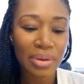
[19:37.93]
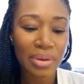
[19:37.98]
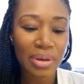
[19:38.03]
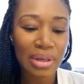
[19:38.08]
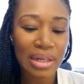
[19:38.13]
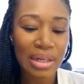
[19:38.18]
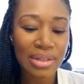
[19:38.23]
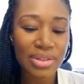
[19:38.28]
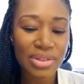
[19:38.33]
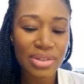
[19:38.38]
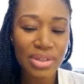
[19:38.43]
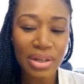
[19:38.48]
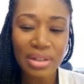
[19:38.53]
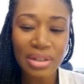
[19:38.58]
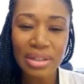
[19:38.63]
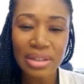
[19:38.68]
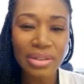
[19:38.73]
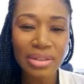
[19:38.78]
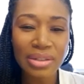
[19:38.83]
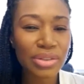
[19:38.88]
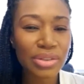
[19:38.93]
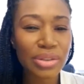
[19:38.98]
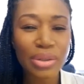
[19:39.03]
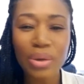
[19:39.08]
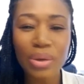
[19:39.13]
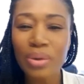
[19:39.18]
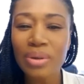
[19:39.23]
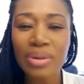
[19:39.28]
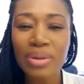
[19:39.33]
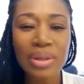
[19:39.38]
I started
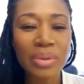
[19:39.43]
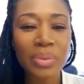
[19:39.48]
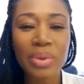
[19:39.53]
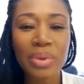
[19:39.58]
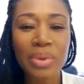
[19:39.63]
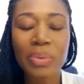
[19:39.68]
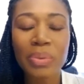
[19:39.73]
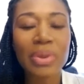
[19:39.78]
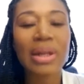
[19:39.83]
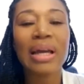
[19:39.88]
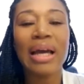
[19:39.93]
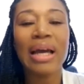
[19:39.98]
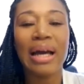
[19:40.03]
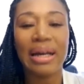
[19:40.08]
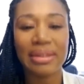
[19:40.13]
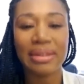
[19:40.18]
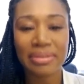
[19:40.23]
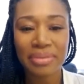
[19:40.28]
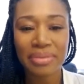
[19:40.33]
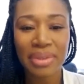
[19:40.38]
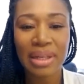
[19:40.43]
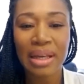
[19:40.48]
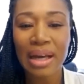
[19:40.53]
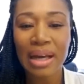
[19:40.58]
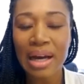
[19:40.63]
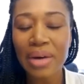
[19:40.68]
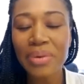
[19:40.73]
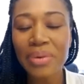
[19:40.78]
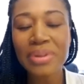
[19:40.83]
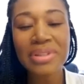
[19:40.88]
locally with what I had.
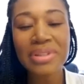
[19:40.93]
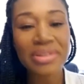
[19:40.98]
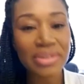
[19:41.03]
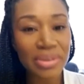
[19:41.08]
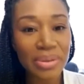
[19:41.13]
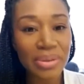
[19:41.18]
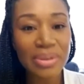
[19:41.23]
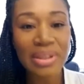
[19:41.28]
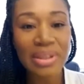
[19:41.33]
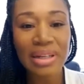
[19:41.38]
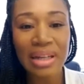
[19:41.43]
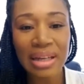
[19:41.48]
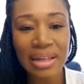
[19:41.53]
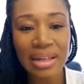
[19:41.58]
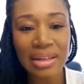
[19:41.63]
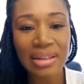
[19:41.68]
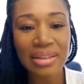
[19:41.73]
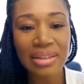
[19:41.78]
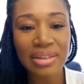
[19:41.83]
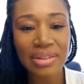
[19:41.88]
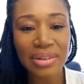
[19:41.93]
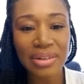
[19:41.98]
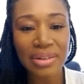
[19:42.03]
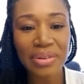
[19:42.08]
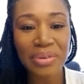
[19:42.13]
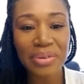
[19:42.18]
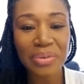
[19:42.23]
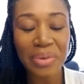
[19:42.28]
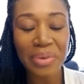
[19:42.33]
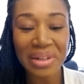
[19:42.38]
I always knew that I,
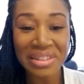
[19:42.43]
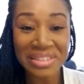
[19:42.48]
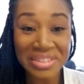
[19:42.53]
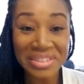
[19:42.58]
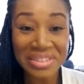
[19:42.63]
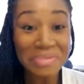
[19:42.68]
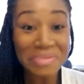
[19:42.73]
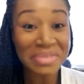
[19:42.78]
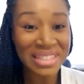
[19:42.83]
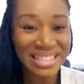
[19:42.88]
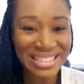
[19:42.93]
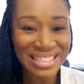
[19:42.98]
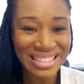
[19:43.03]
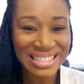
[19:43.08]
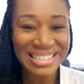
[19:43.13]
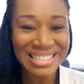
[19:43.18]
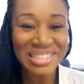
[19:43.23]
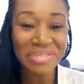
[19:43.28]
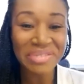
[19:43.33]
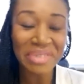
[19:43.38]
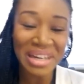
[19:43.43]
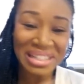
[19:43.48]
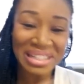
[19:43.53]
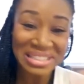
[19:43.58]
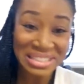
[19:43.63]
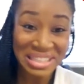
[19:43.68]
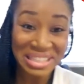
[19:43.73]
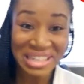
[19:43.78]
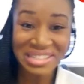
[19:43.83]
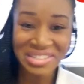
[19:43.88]
wanted to do missions, back
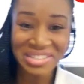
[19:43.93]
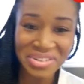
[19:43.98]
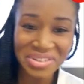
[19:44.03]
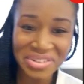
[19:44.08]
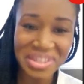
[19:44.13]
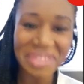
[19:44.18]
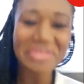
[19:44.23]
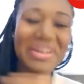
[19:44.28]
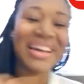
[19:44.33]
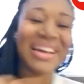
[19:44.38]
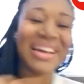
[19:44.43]
to that dream.